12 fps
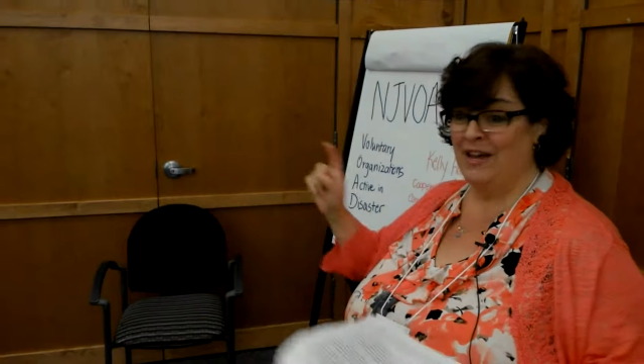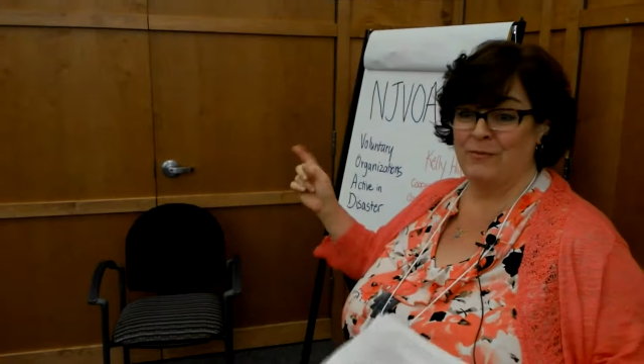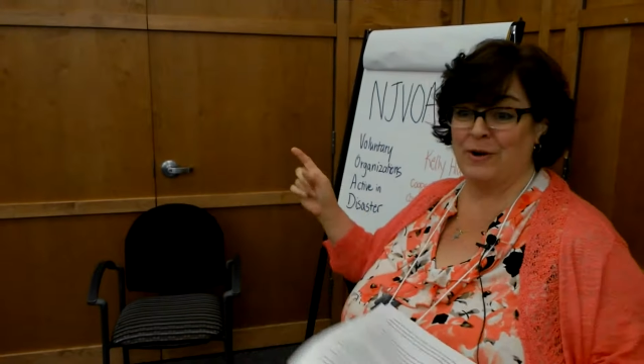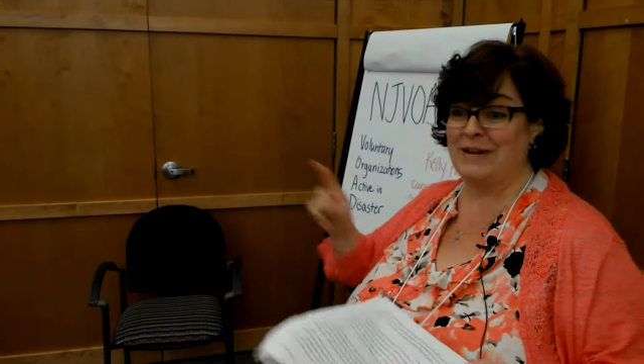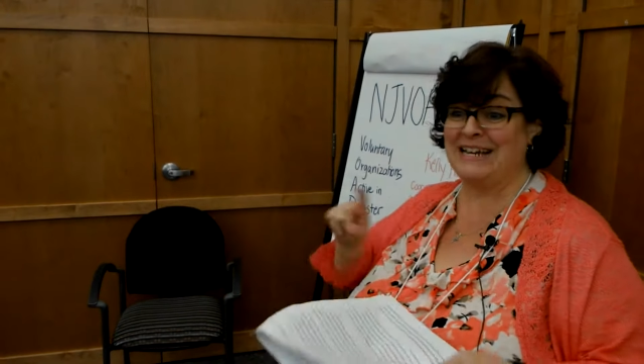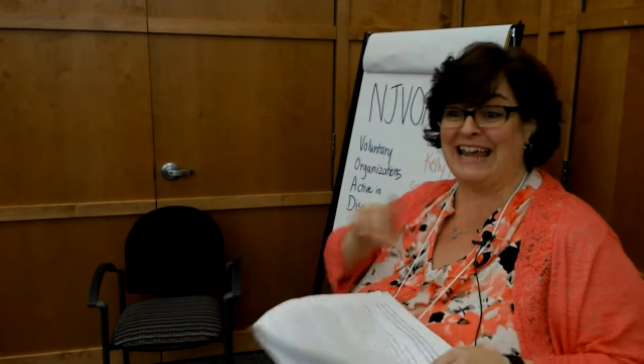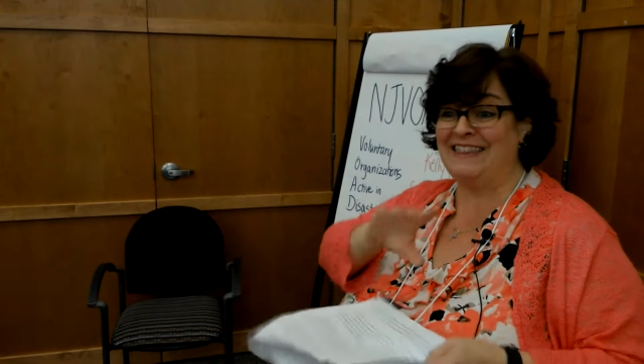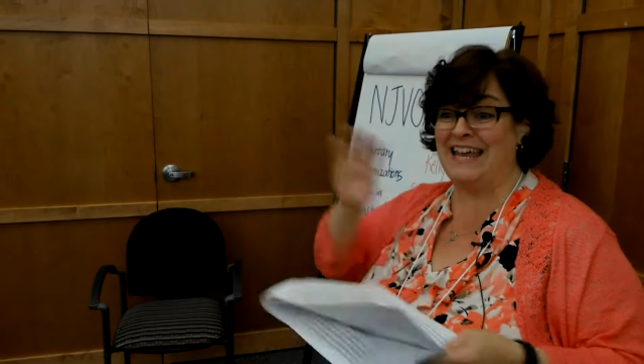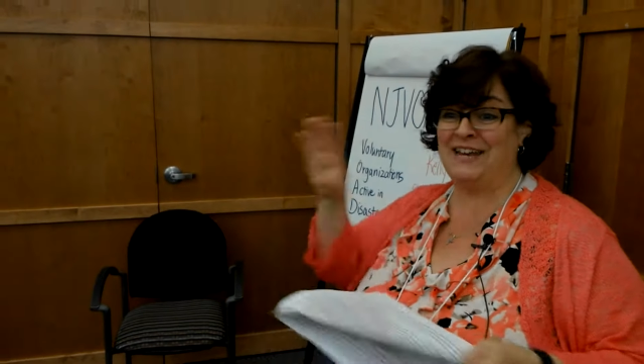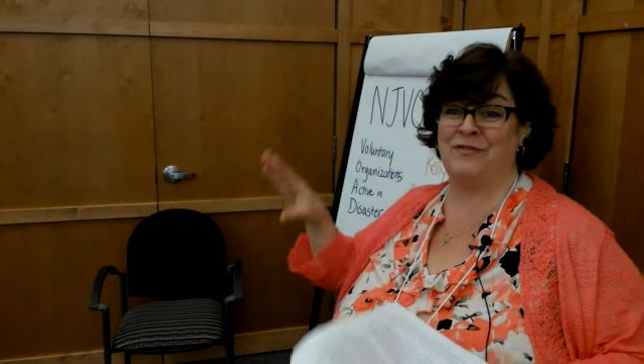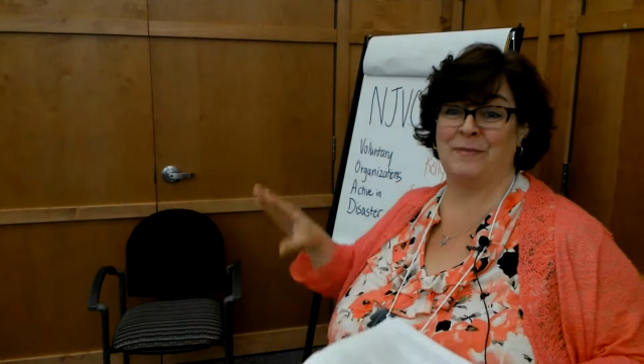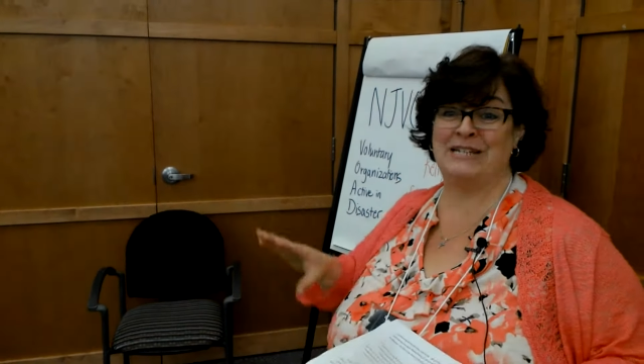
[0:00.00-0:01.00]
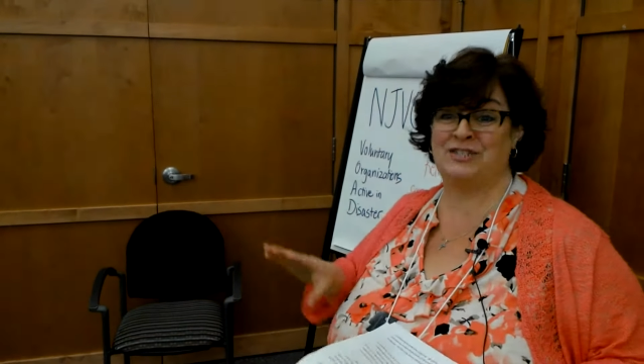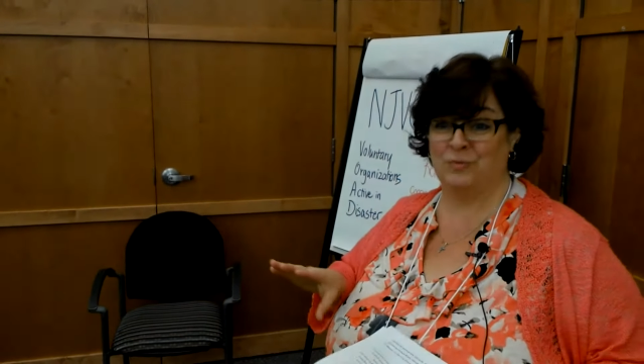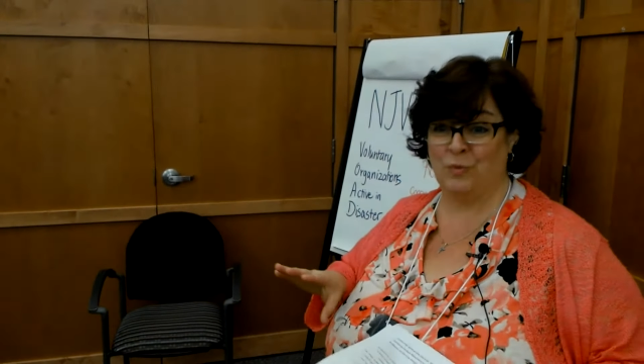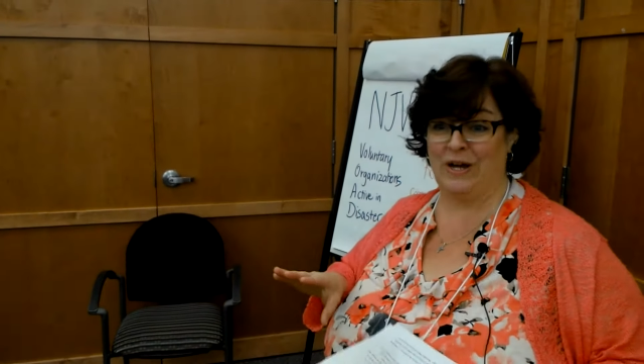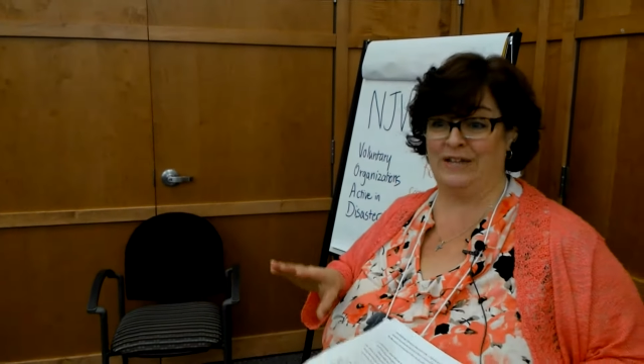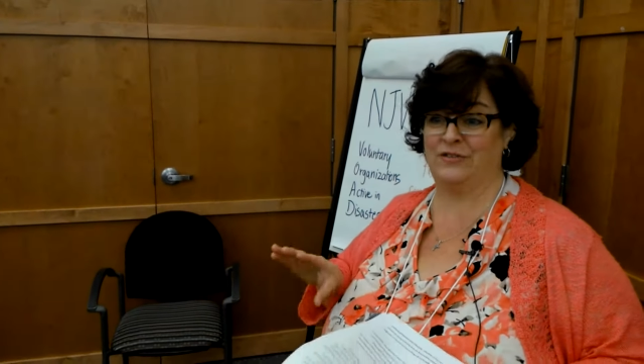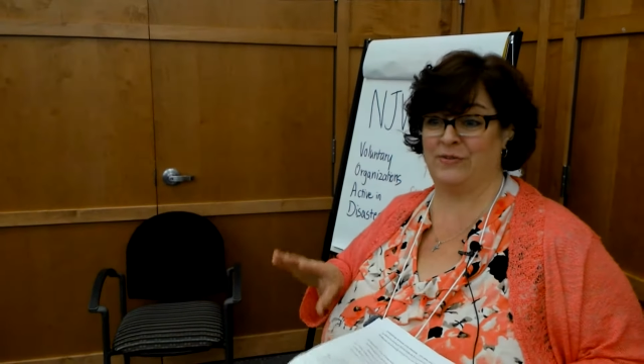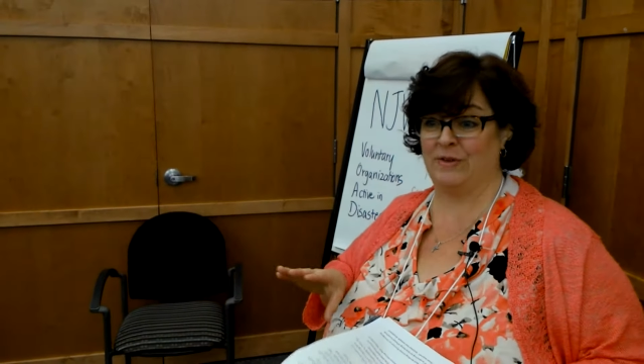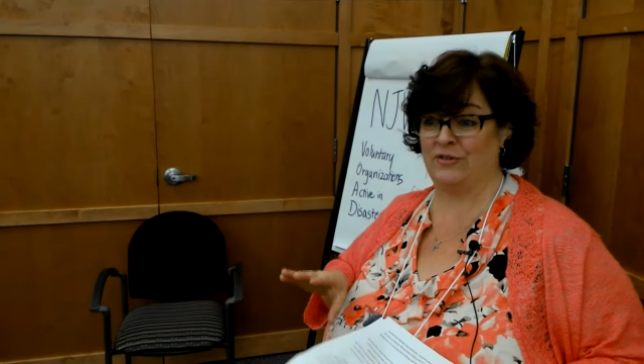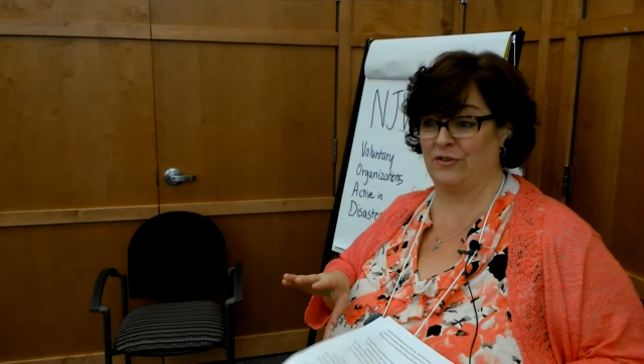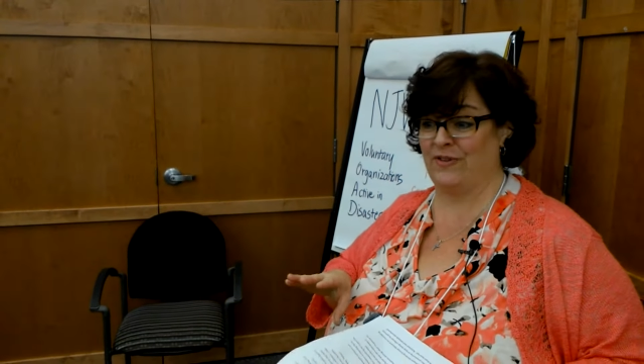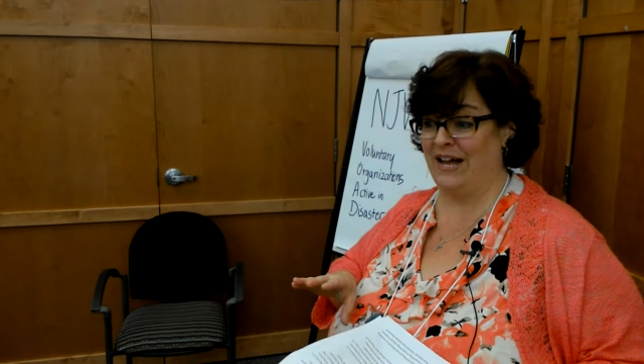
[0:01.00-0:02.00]
where we get that information once from the
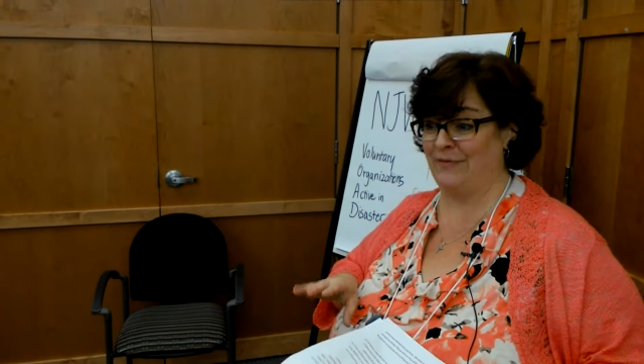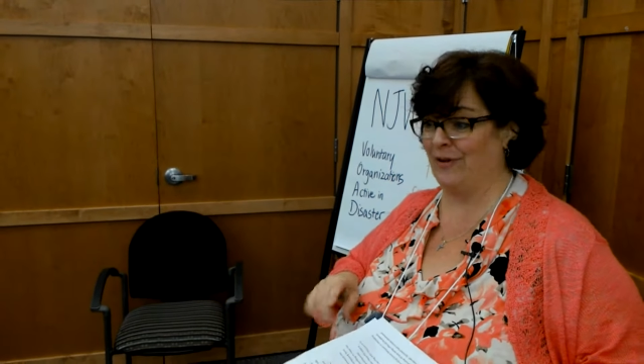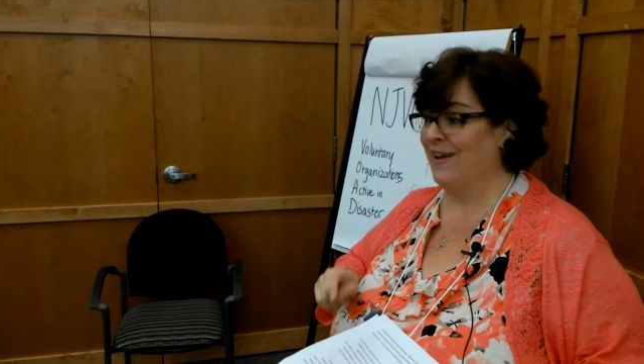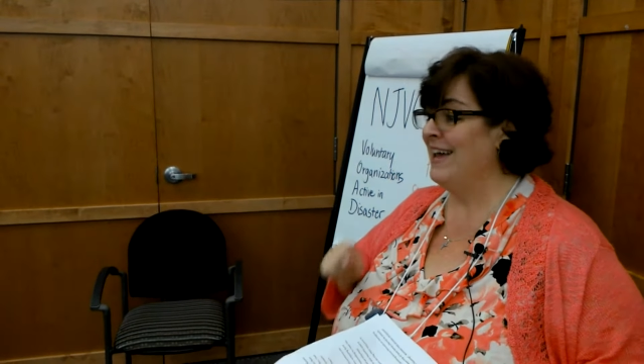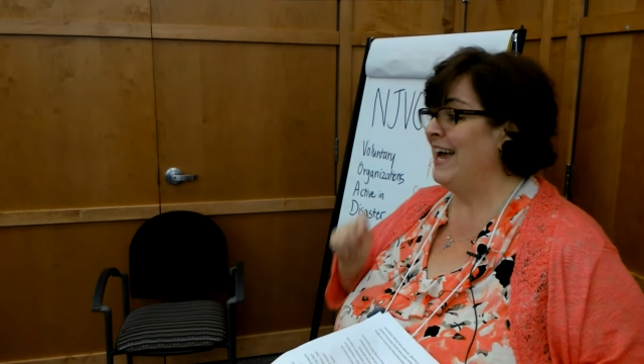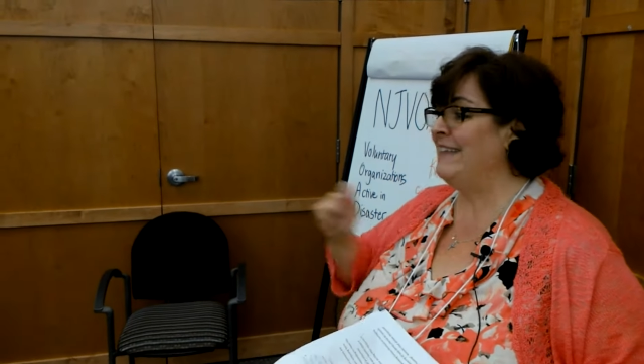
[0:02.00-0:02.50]
survivor